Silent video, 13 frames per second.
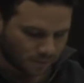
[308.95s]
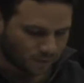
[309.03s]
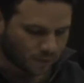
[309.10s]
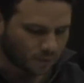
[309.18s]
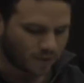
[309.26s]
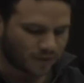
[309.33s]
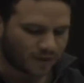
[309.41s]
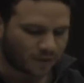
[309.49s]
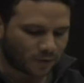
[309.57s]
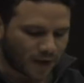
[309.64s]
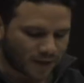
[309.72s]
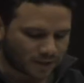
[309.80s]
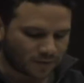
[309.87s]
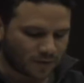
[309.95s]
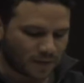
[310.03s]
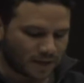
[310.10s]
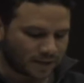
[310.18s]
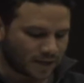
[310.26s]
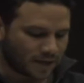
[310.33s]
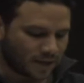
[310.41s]
from within the ranks of the
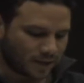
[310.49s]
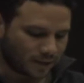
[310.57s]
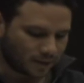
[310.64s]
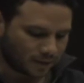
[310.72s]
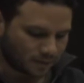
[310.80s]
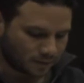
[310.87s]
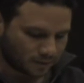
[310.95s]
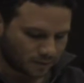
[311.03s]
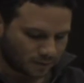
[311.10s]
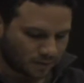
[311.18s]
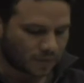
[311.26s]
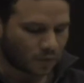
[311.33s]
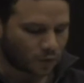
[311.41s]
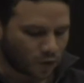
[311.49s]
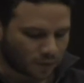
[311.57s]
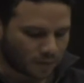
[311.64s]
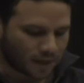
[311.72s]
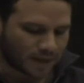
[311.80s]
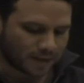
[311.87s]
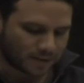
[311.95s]
military, from the
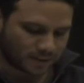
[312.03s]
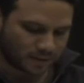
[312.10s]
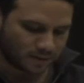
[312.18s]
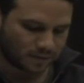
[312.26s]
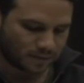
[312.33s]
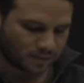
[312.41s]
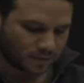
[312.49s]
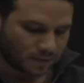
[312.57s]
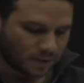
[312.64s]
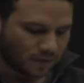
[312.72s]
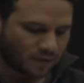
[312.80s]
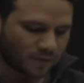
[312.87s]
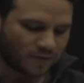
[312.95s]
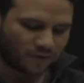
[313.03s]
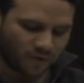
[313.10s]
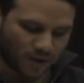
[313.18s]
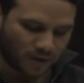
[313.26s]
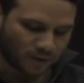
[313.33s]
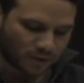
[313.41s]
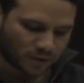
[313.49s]
workplace, from the
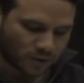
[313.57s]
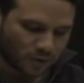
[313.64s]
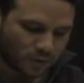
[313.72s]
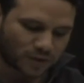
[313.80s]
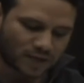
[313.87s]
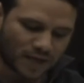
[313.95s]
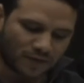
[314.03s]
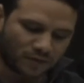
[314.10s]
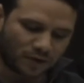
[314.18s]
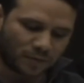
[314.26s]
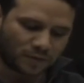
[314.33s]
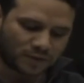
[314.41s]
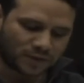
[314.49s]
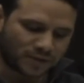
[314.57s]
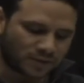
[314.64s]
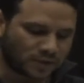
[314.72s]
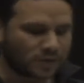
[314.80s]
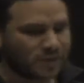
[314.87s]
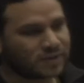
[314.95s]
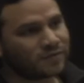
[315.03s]
fields where slavery persists
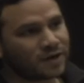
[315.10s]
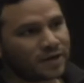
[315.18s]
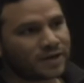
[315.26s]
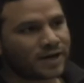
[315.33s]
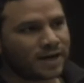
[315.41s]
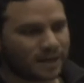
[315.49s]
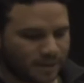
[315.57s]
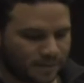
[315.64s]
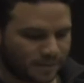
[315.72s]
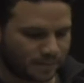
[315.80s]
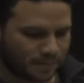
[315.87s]
to this very day.